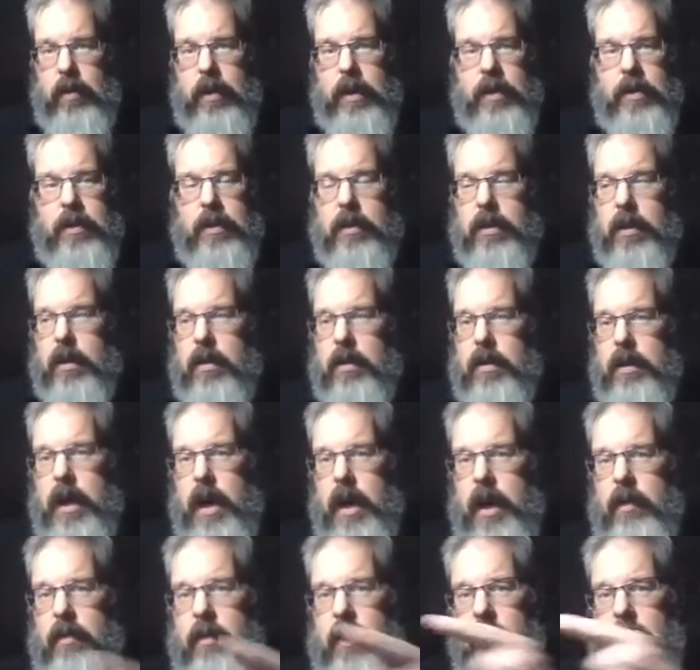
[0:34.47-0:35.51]
This is our
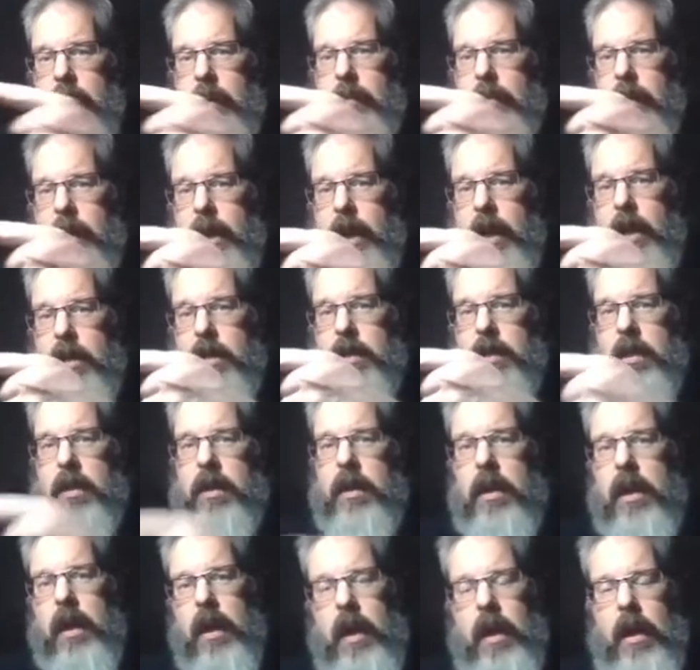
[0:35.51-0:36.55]
diary application
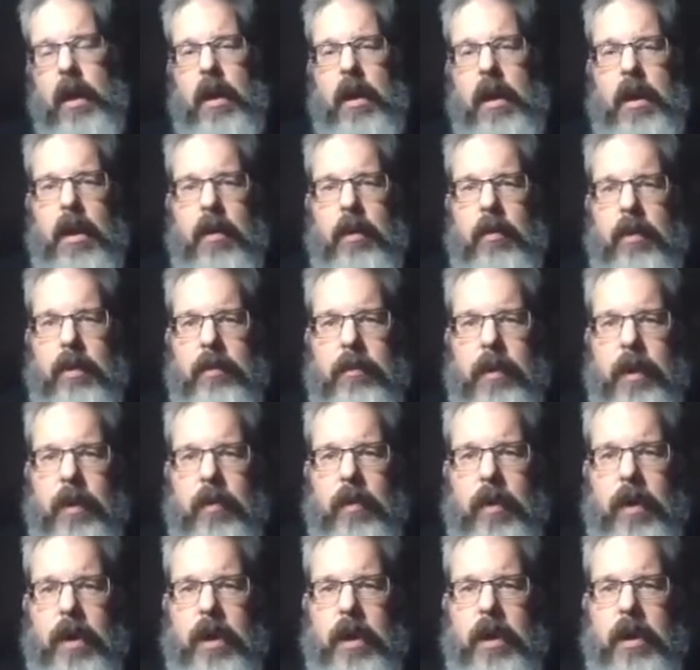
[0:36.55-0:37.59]
that we've been
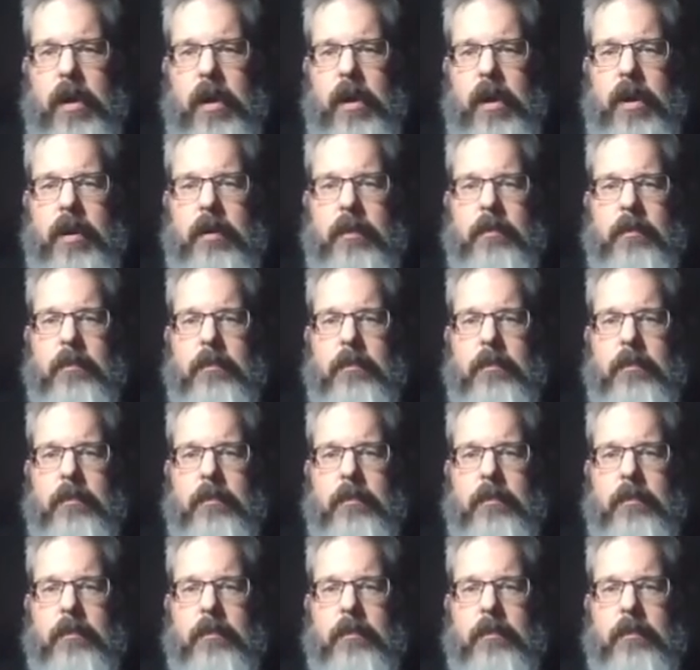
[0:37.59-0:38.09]
working on.